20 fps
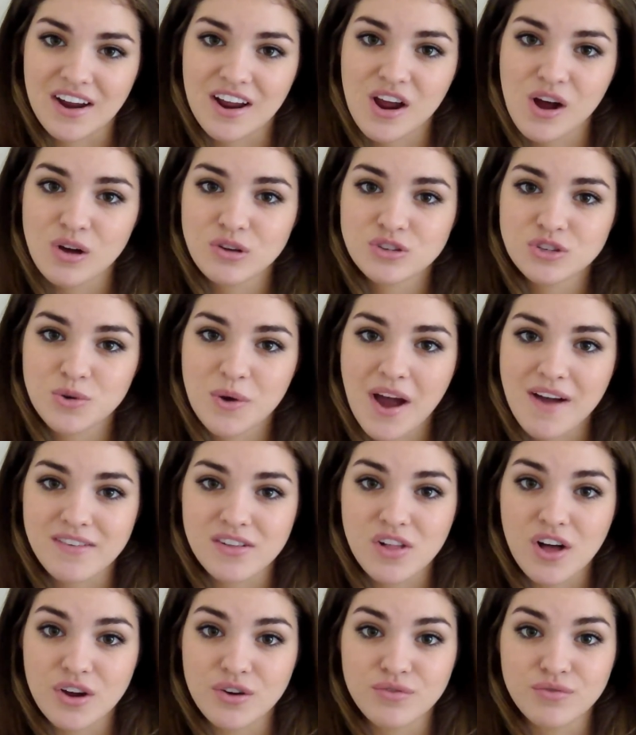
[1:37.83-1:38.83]
I also have a
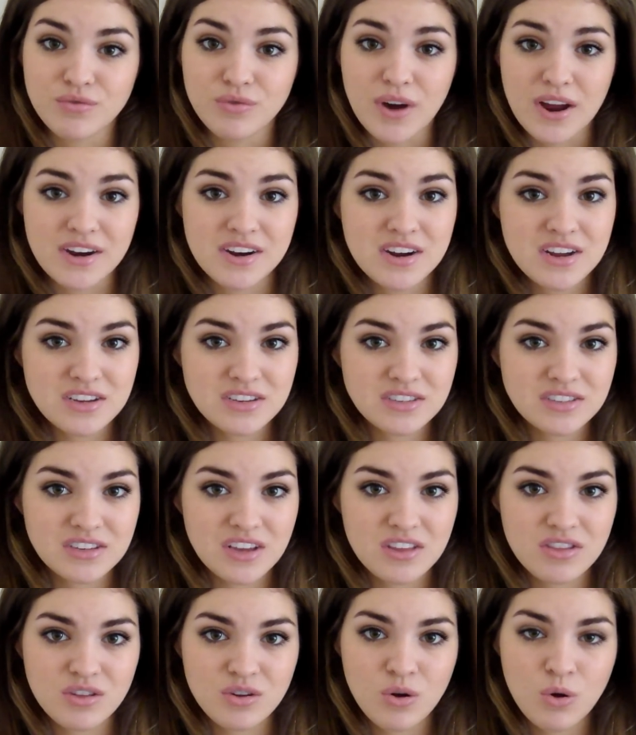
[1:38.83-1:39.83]
lot of redness
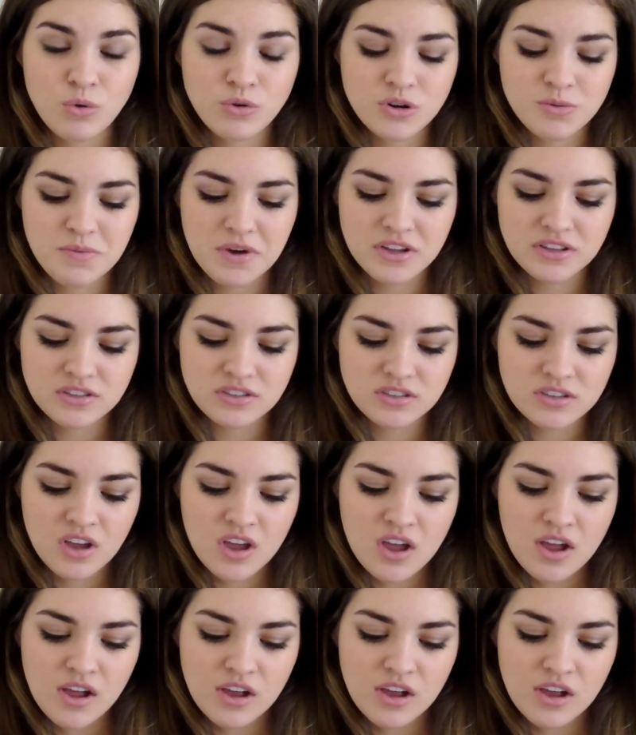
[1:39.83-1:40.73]
in the colder months.